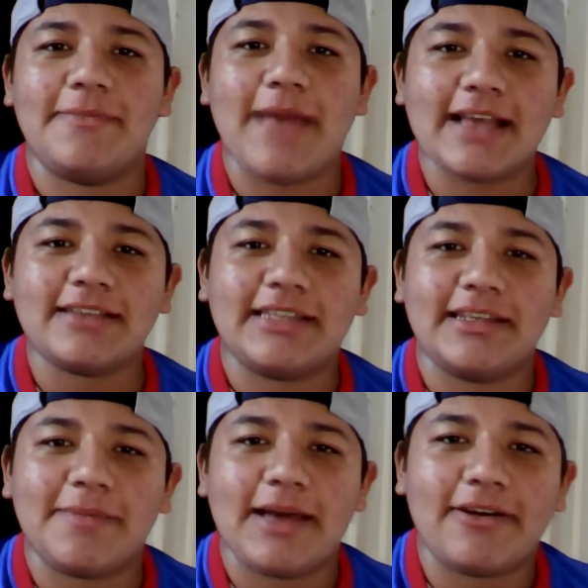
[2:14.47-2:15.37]

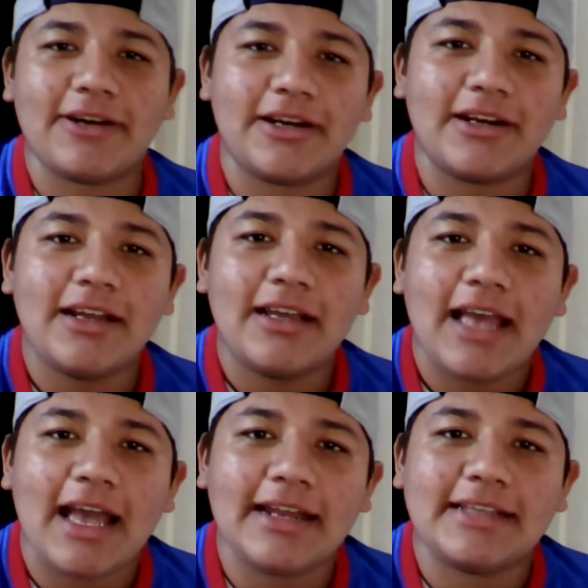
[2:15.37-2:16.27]
magazine about her,
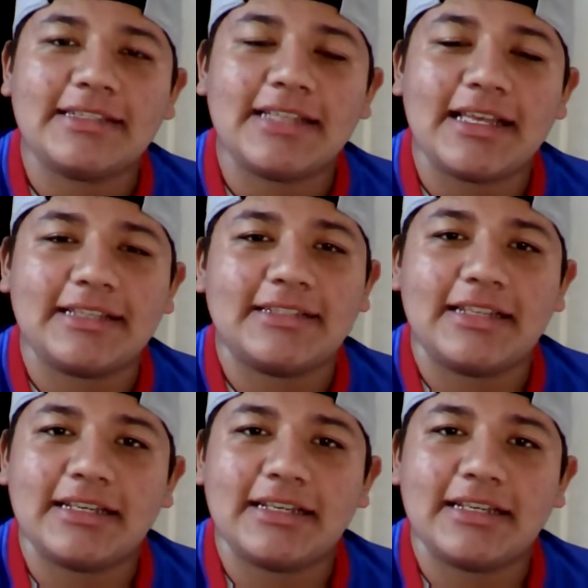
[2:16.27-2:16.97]
and they see that